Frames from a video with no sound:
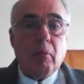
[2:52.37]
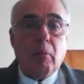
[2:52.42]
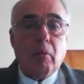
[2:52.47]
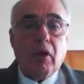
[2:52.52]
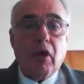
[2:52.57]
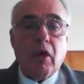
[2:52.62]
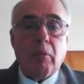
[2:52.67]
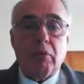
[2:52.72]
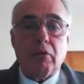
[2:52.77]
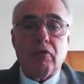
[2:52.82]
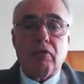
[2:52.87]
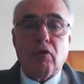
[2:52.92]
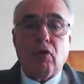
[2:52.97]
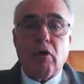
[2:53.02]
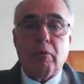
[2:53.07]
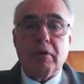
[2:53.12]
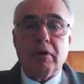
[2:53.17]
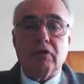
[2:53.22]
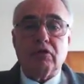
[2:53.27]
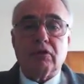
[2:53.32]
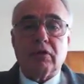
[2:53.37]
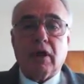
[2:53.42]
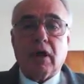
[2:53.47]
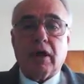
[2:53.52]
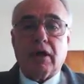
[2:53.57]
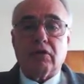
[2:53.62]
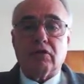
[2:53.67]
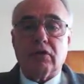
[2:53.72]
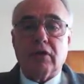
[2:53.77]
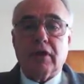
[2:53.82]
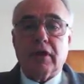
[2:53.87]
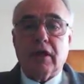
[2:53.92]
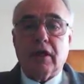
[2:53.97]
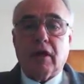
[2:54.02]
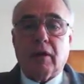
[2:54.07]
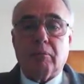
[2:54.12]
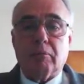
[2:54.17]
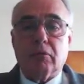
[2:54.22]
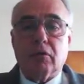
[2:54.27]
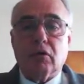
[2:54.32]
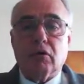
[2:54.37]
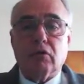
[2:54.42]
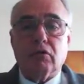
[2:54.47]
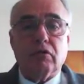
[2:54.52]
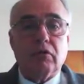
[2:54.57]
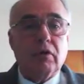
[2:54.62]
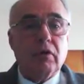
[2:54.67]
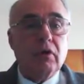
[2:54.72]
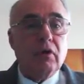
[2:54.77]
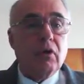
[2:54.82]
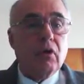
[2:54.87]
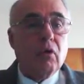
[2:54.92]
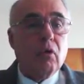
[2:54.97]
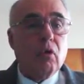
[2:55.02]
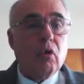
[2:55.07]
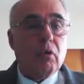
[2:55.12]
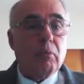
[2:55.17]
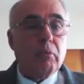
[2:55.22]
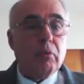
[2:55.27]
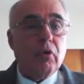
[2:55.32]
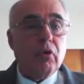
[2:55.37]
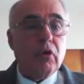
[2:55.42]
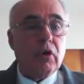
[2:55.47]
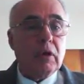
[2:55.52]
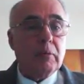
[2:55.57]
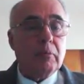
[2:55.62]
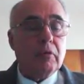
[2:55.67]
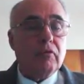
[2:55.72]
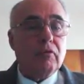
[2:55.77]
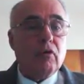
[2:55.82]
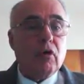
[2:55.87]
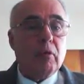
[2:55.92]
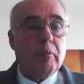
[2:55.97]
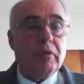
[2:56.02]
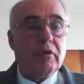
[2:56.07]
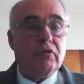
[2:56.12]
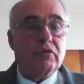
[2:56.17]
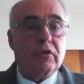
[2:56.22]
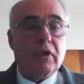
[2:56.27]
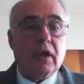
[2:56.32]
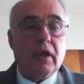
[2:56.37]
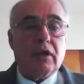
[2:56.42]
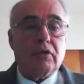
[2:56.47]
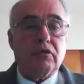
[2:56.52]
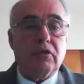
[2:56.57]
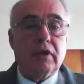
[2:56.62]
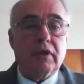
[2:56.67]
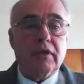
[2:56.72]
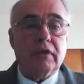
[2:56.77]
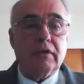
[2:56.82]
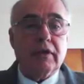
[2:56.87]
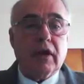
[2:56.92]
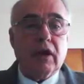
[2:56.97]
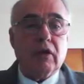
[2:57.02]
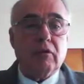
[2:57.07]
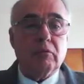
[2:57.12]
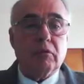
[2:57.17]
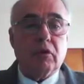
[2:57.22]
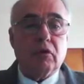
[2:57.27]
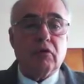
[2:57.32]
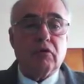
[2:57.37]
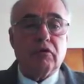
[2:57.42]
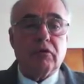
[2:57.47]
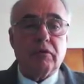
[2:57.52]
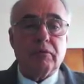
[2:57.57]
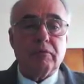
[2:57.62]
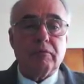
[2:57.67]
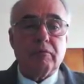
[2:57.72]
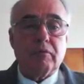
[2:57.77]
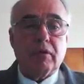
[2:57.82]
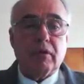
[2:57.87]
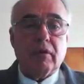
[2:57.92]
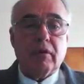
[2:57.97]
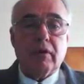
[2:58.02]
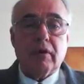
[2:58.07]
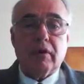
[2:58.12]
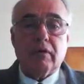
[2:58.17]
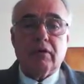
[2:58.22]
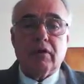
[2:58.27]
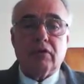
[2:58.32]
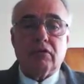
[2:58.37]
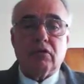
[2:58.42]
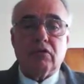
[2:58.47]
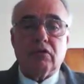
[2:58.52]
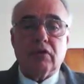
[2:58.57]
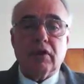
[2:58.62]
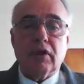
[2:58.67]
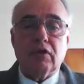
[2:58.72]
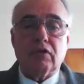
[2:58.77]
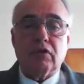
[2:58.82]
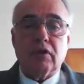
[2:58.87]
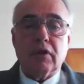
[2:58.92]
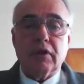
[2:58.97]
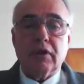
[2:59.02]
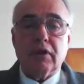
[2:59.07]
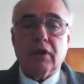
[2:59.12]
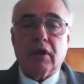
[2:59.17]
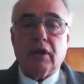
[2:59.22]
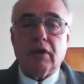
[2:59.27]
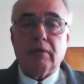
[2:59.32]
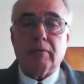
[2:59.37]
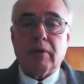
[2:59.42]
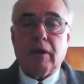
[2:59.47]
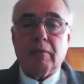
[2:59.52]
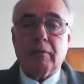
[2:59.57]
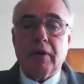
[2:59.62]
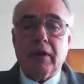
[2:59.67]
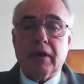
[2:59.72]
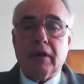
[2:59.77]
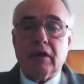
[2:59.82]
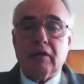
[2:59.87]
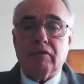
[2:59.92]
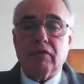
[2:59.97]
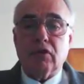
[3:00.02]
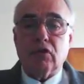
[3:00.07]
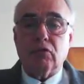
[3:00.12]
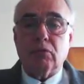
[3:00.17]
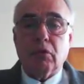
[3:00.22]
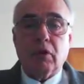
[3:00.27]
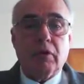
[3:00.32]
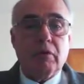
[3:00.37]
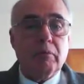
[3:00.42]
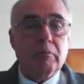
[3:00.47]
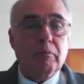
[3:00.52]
well-performing stocks in an up move or poorly performing stocks in a down move. This is easily done by making visual